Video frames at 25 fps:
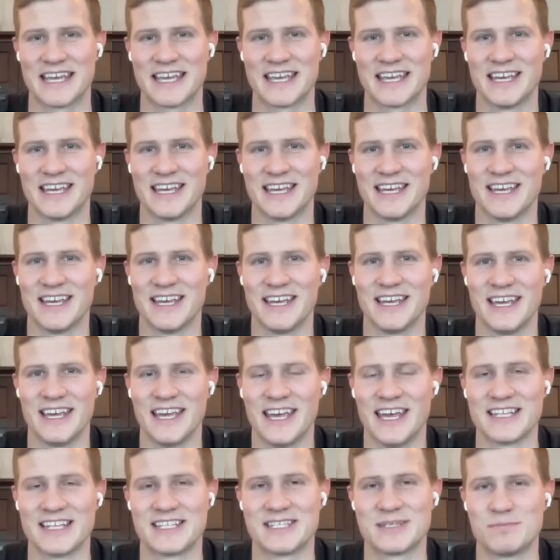like
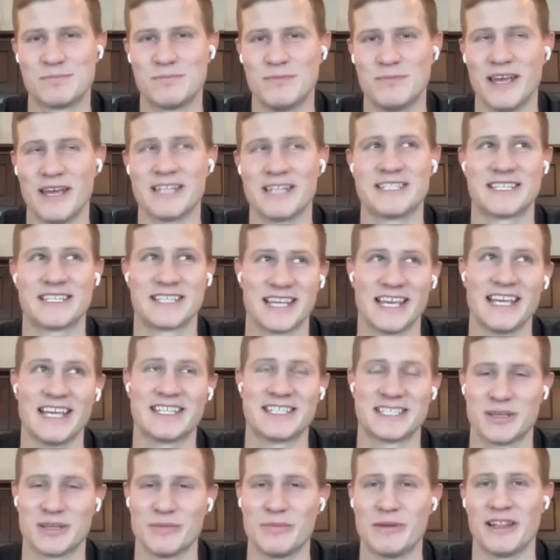
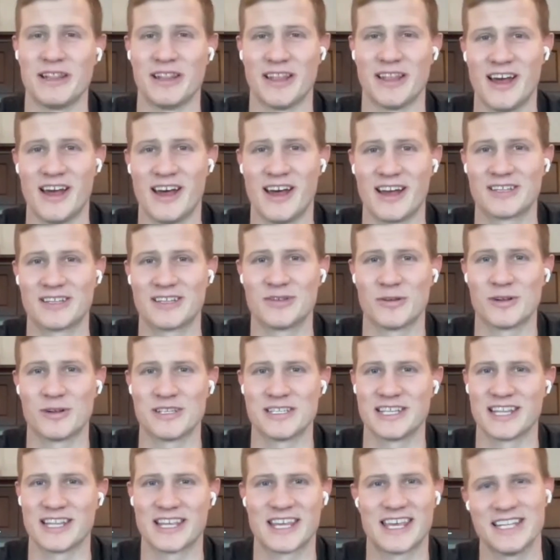it's to be long
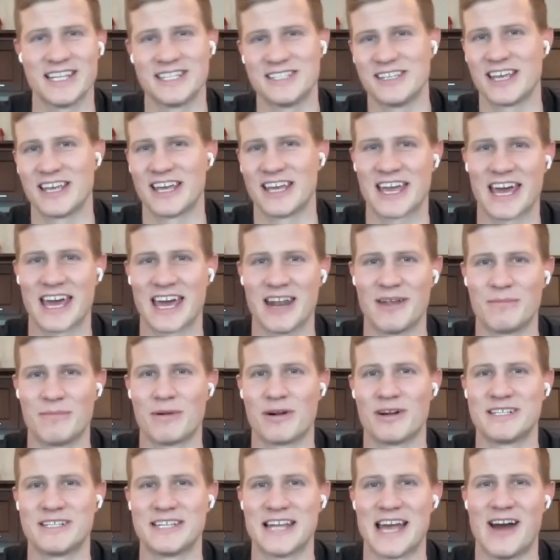towards the kids to get kind of
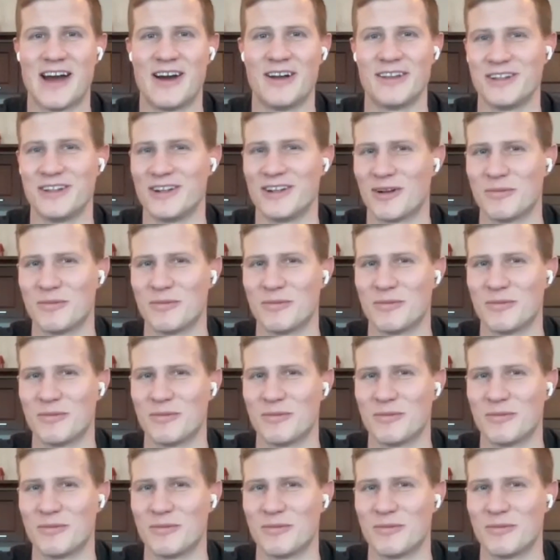burnt out, and